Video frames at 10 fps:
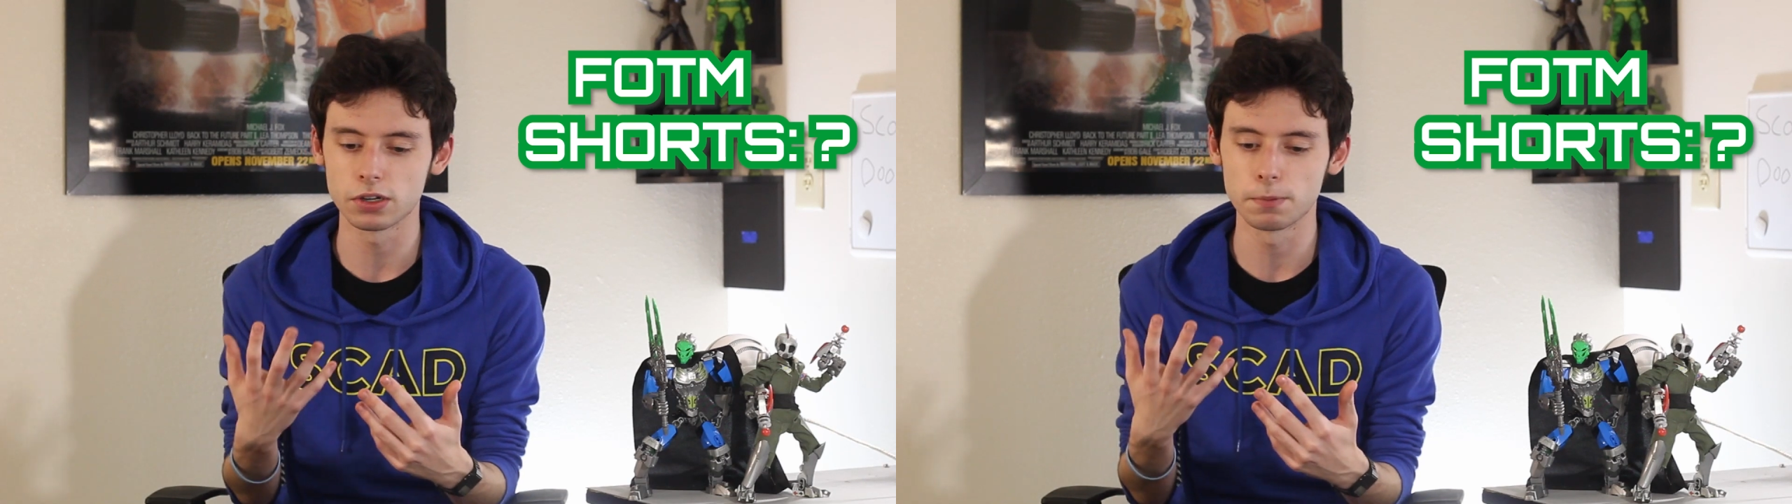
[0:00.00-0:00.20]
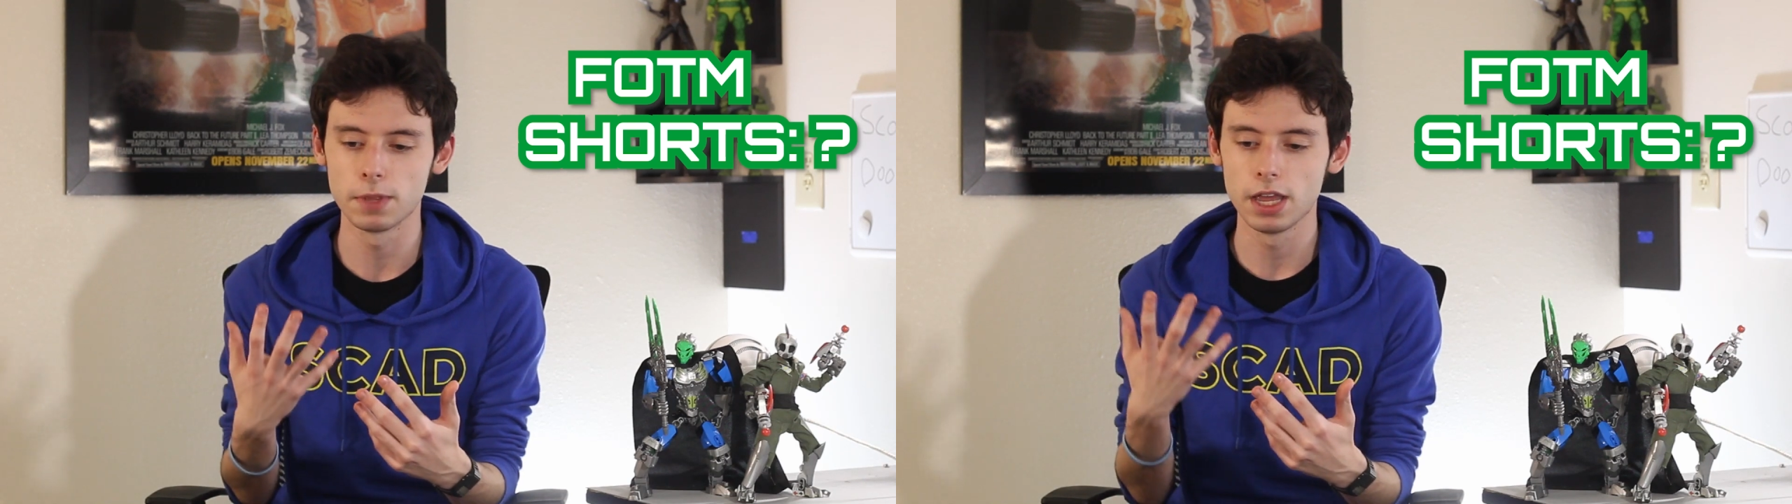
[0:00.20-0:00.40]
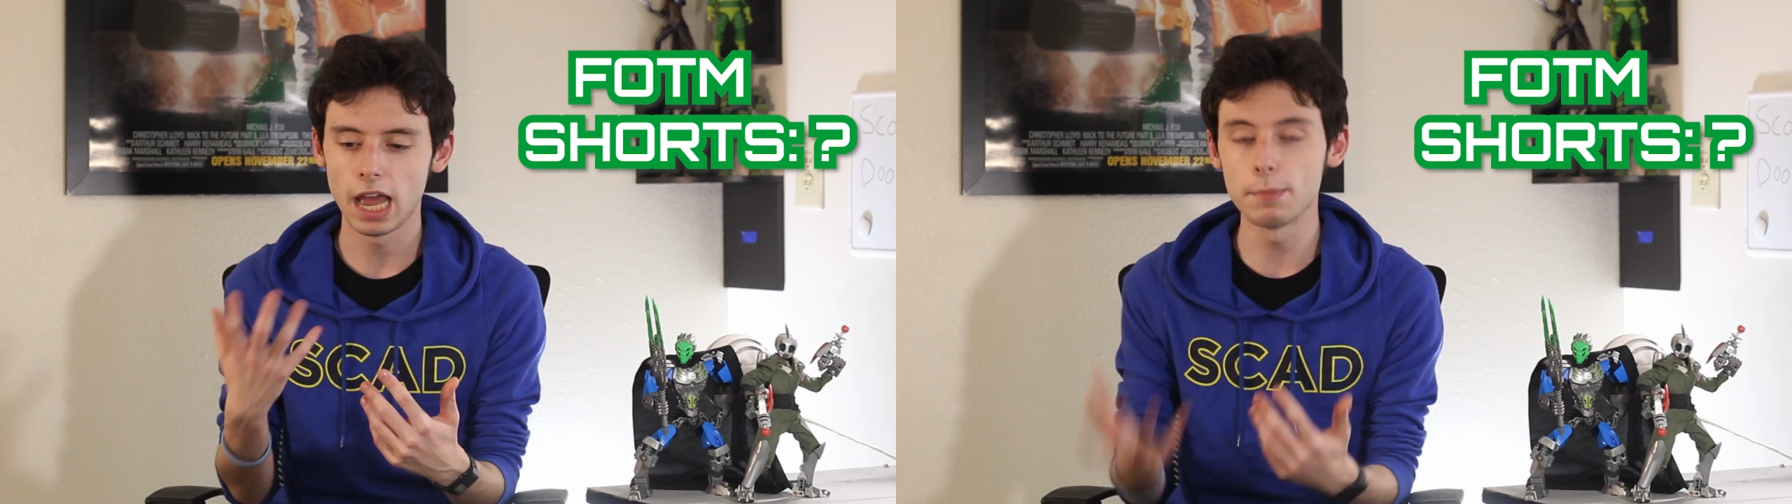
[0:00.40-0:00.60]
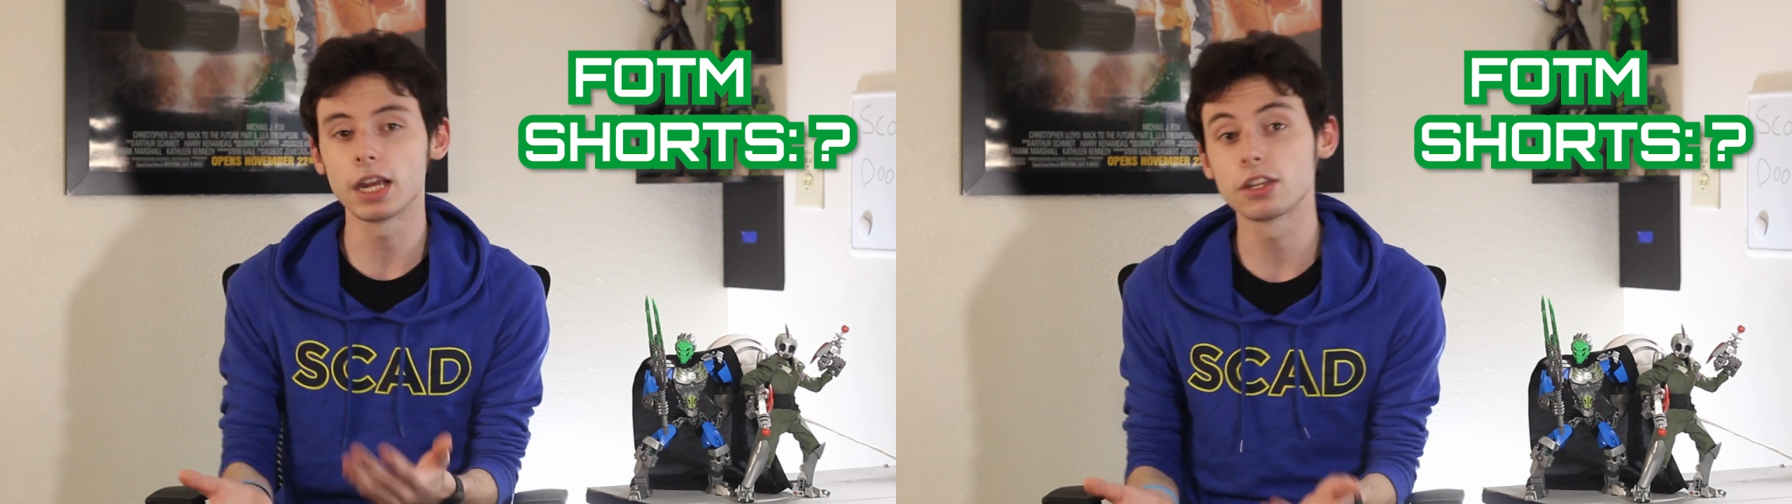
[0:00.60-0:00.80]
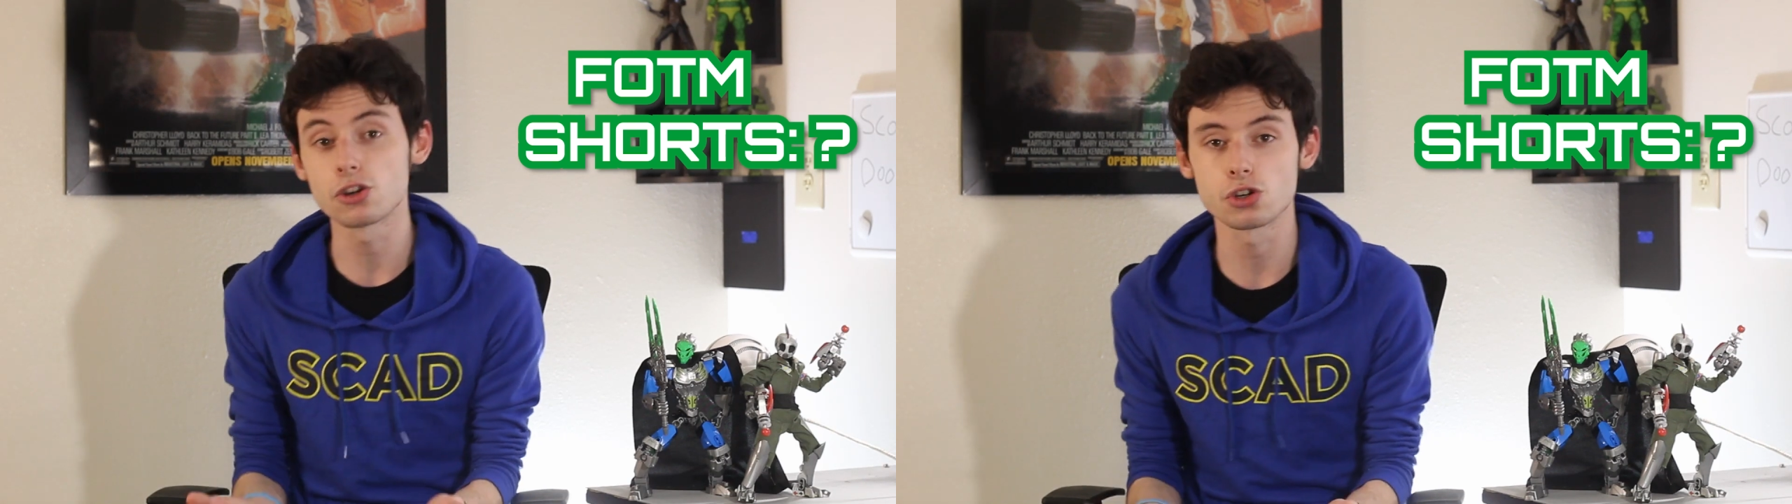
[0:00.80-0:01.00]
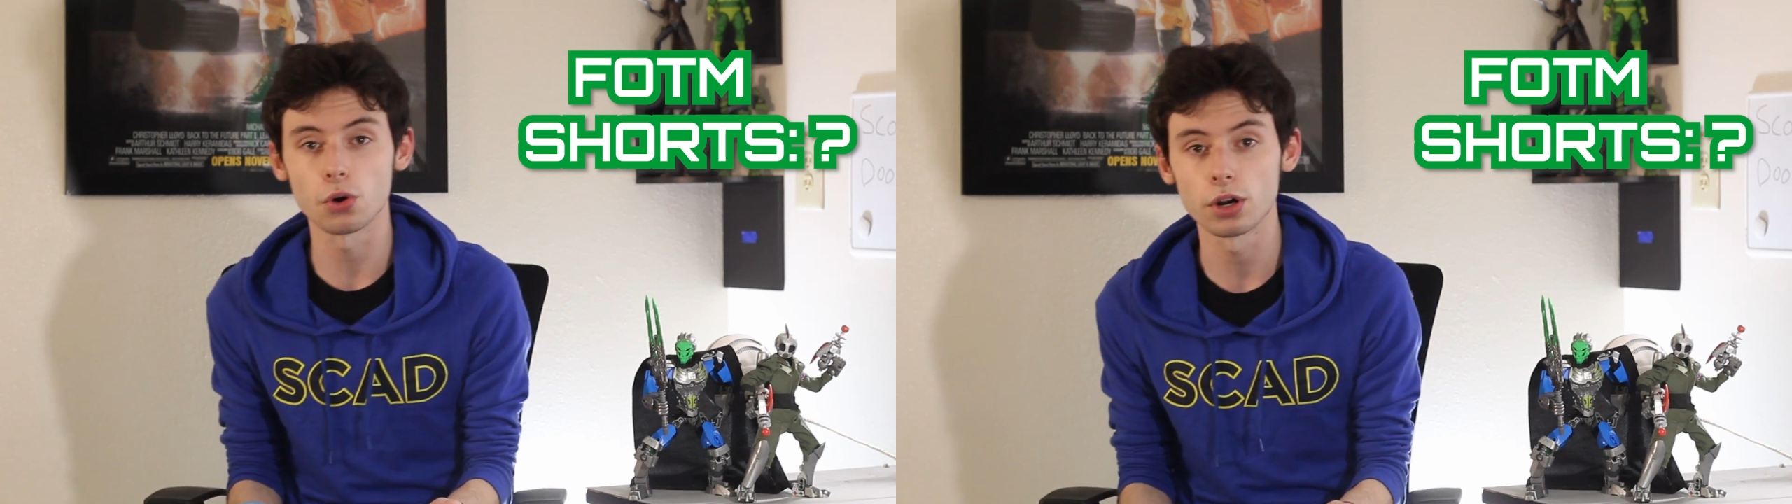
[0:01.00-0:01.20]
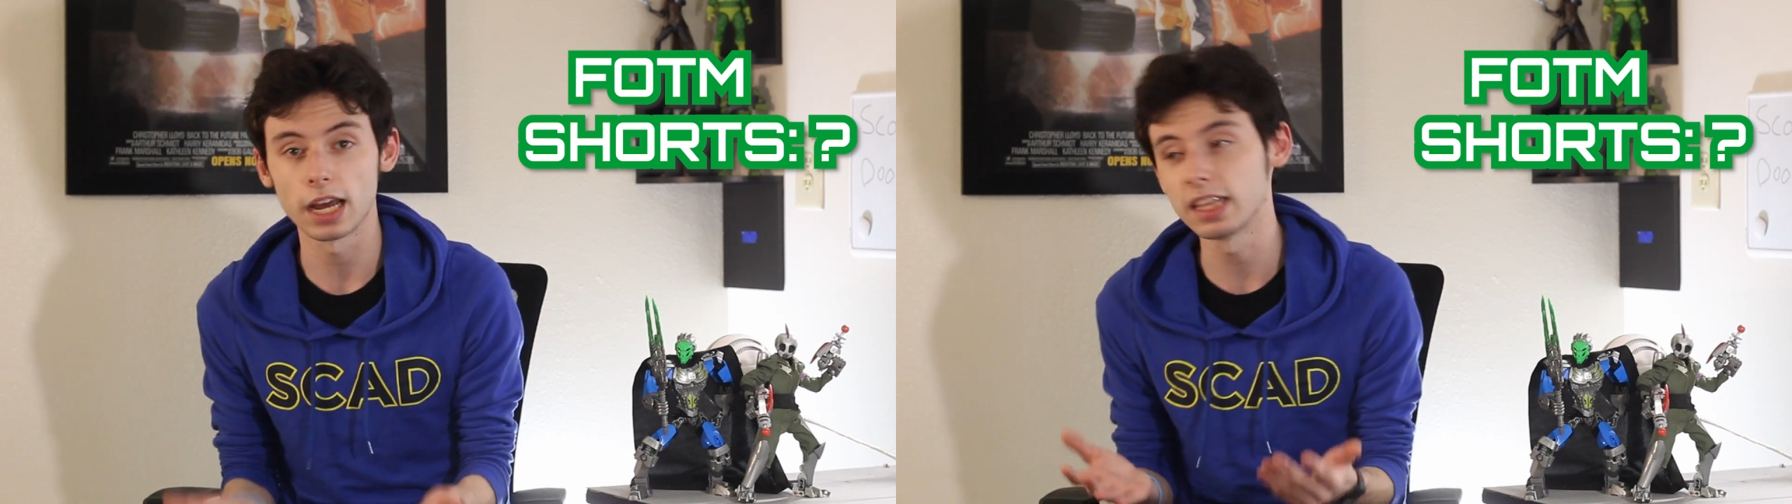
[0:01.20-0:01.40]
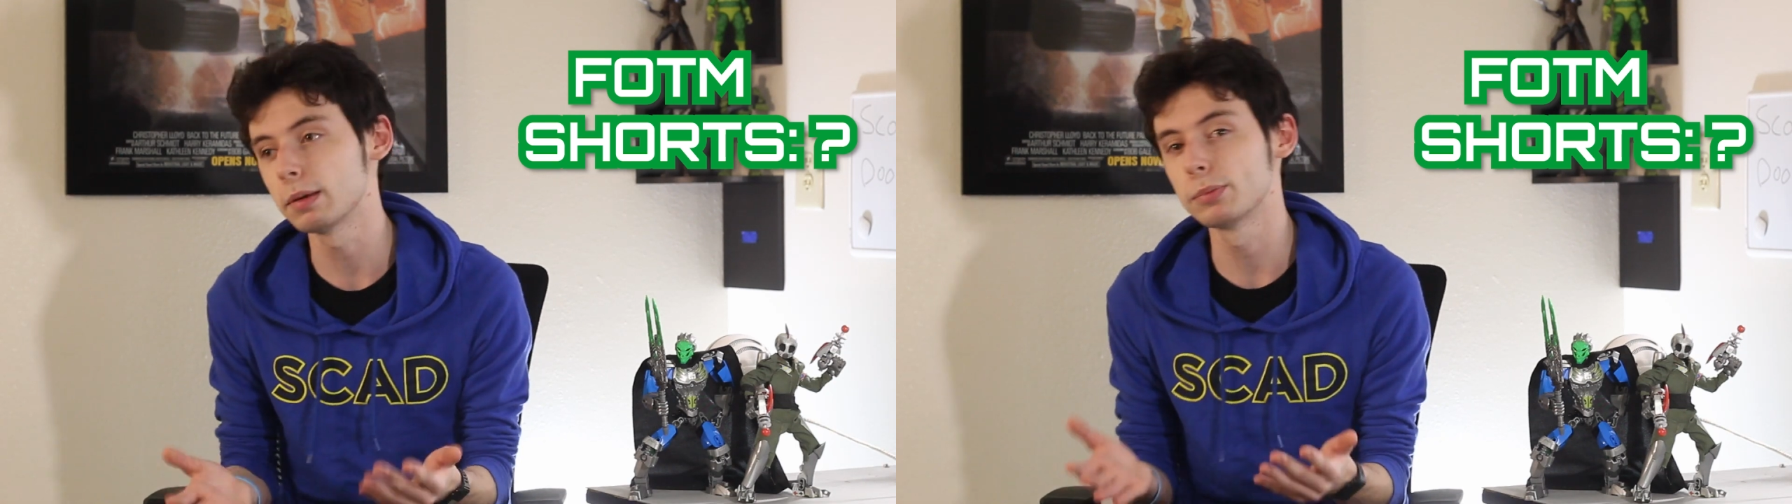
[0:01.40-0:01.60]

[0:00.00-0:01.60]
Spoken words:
and so I'm making this short.